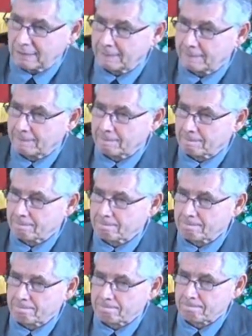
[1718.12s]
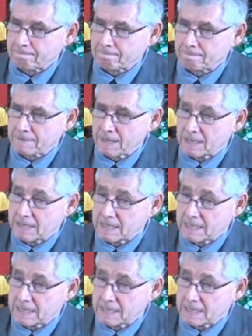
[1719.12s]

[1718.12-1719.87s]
Nothing is said.